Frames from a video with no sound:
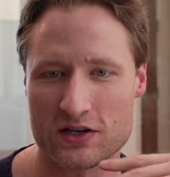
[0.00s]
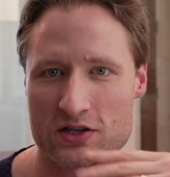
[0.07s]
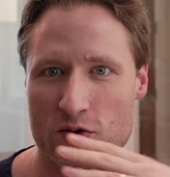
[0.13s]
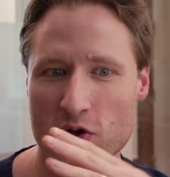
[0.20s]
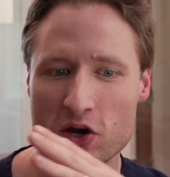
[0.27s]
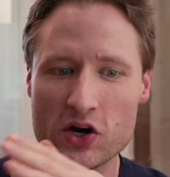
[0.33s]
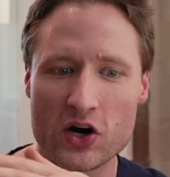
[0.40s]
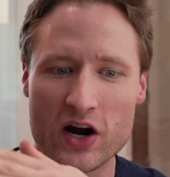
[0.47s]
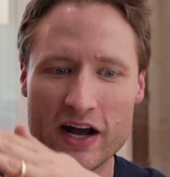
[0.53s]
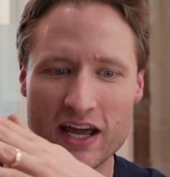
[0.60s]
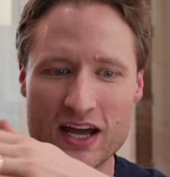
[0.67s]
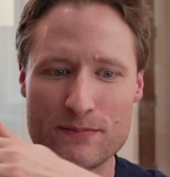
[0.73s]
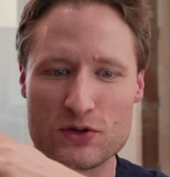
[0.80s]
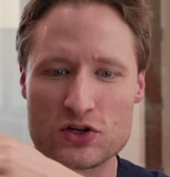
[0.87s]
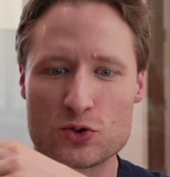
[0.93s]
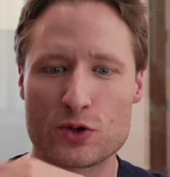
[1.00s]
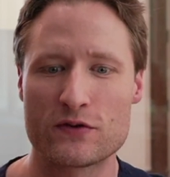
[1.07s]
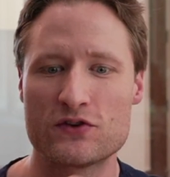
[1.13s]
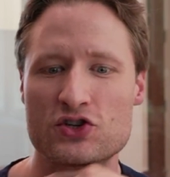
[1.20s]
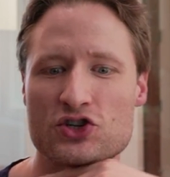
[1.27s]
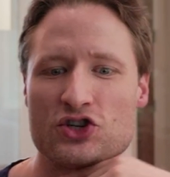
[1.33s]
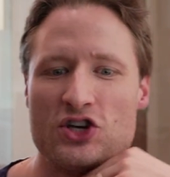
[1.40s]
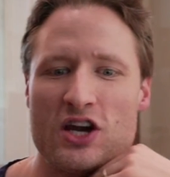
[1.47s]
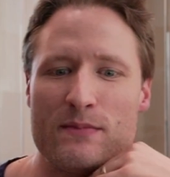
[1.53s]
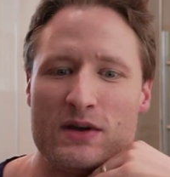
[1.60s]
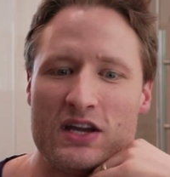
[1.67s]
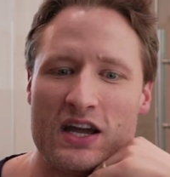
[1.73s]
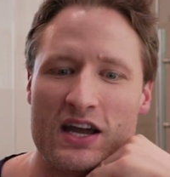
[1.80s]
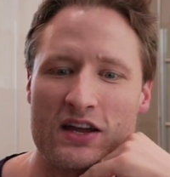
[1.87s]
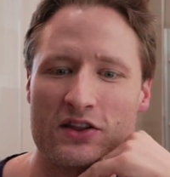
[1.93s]
So here I am just sort of
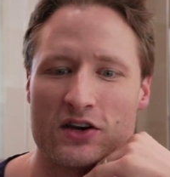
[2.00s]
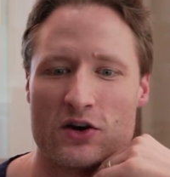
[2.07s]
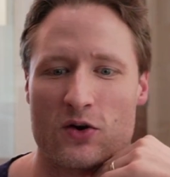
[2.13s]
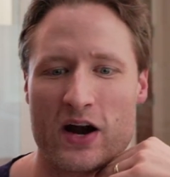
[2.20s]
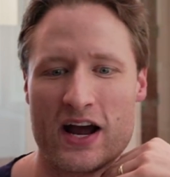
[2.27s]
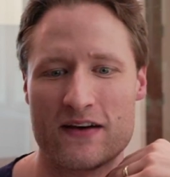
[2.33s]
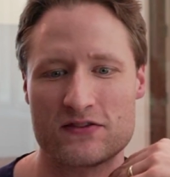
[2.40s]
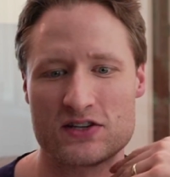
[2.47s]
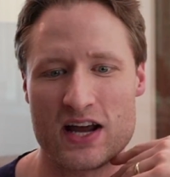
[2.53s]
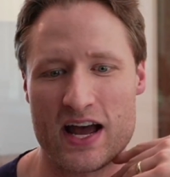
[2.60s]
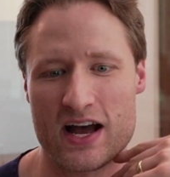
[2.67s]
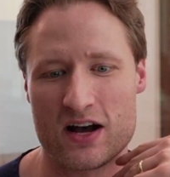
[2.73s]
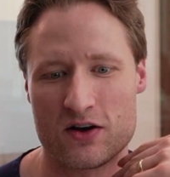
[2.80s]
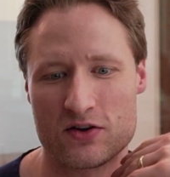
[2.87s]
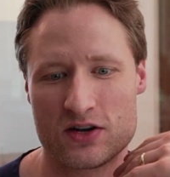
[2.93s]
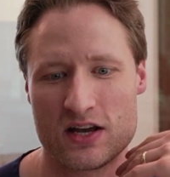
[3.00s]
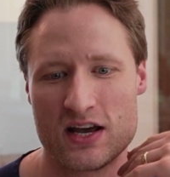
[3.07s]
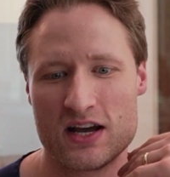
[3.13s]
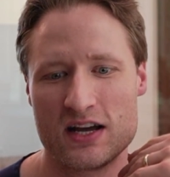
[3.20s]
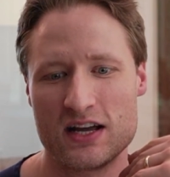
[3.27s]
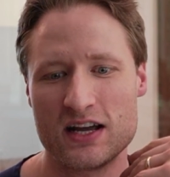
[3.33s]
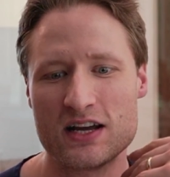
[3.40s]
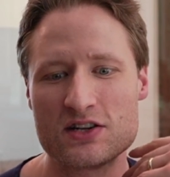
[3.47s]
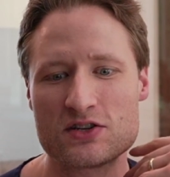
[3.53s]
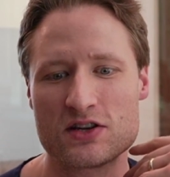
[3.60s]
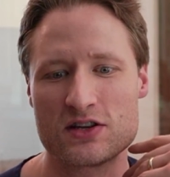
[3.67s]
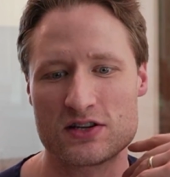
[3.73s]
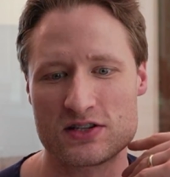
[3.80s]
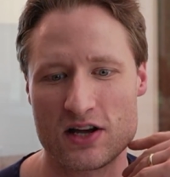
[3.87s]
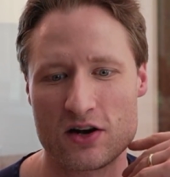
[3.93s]
shimmying the graft down into
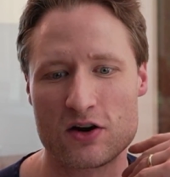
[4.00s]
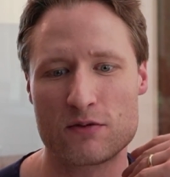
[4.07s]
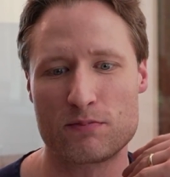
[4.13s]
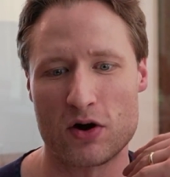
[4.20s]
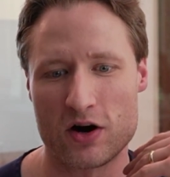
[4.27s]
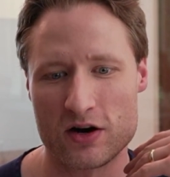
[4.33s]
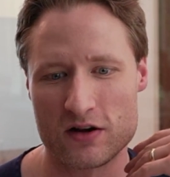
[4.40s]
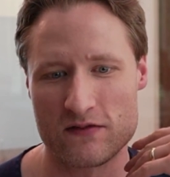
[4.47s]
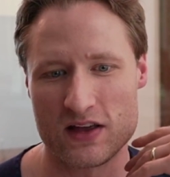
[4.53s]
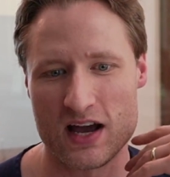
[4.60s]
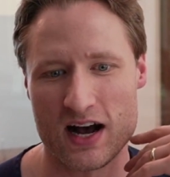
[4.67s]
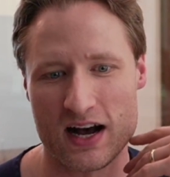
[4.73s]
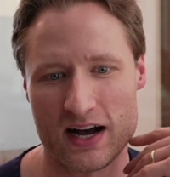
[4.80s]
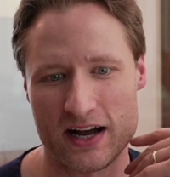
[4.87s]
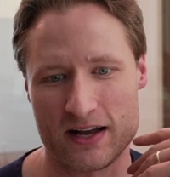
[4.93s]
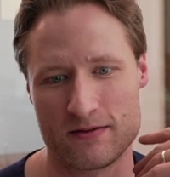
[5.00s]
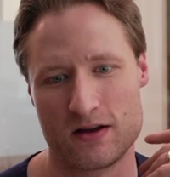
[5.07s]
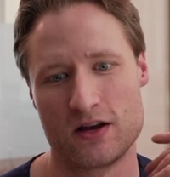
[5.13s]
the centered part of the eye.